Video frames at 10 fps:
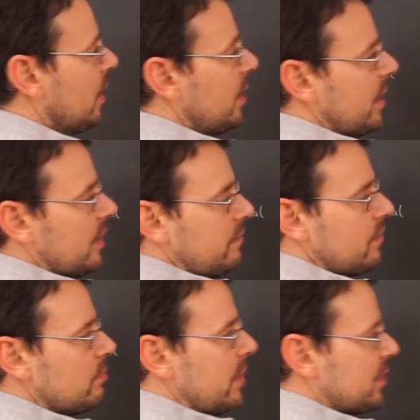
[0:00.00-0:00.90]
Now, if
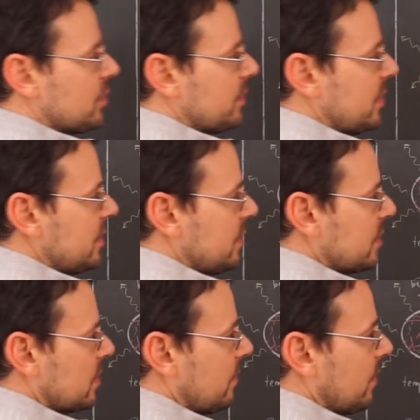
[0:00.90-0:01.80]
you measure
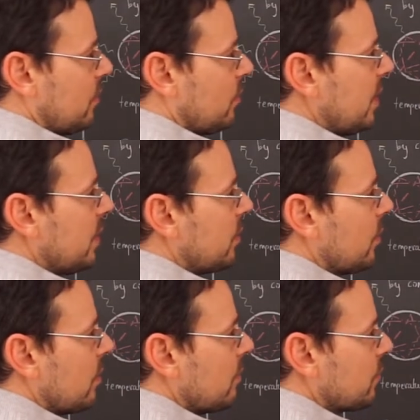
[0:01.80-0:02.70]
this, the real
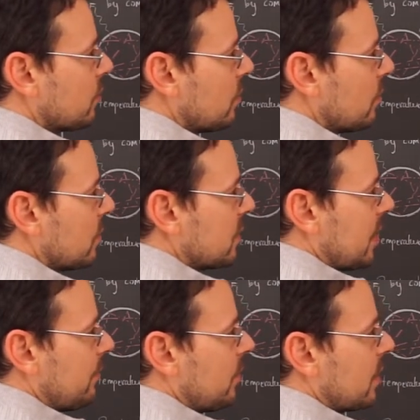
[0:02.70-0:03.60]
curve should look
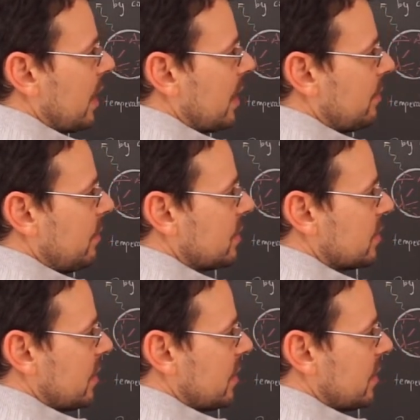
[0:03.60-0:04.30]
somewhat like this.